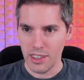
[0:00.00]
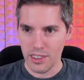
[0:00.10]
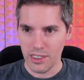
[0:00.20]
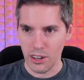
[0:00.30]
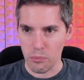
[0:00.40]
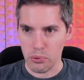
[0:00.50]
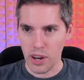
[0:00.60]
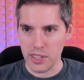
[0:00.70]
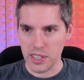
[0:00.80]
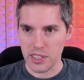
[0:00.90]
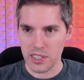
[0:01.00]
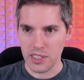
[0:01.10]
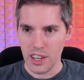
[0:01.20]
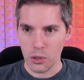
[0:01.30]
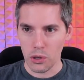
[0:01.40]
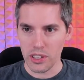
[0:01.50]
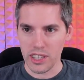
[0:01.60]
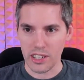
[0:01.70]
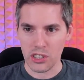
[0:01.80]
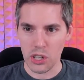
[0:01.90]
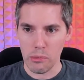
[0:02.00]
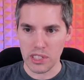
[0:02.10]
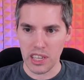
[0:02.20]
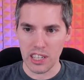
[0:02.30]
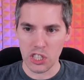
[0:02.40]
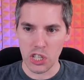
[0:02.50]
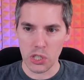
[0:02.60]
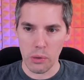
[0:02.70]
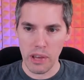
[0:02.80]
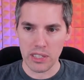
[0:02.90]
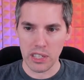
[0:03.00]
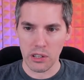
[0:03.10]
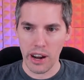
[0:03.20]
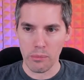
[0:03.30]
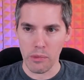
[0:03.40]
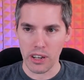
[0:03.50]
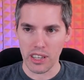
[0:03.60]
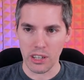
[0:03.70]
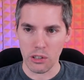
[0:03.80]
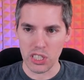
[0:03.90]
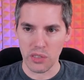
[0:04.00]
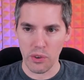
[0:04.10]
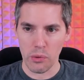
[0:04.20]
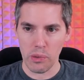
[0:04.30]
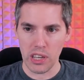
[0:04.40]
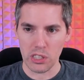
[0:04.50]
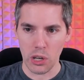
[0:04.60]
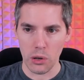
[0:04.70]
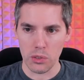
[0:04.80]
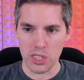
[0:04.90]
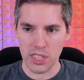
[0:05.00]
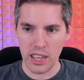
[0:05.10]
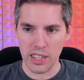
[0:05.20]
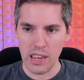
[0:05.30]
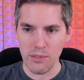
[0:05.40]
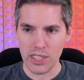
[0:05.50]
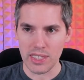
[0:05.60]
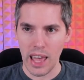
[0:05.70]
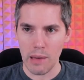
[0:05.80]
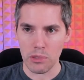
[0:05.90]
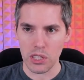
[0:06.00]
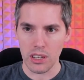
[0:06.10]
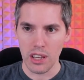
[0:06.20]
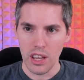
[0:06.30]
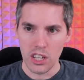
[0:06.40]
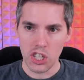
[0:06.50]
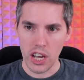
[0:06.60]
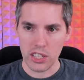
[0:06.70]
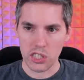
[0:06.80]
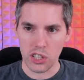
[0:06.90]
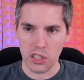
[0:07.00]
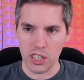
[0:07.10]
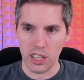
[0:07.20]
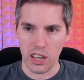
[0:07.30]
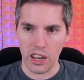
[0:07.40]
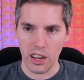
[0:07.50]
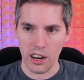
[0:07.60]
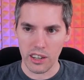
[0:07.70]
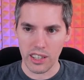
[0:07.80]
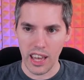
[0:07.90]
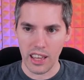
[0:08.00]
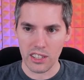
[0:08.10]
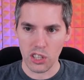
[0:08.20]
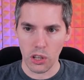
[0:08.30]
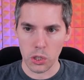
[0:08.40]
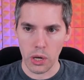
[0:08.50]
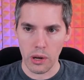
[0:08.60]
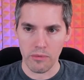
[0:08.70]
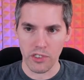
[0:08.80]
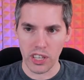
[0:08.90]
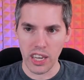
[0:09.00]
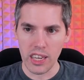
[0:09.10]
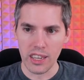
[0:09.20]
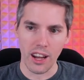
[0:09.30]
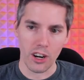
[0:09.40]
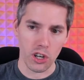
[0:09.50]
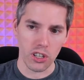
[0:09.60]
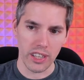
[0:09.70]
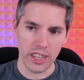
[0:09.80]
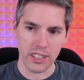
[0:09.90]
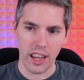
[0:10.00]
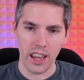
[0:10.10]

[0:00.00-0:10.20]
their presence. Toilet Doc Termas, King Ginger, Amazing Crack Monkey, Christopher B, Toad, Sa David Sampson, Jess, Turkey, uh, Arcanus Ultra, Ferginka, Erland,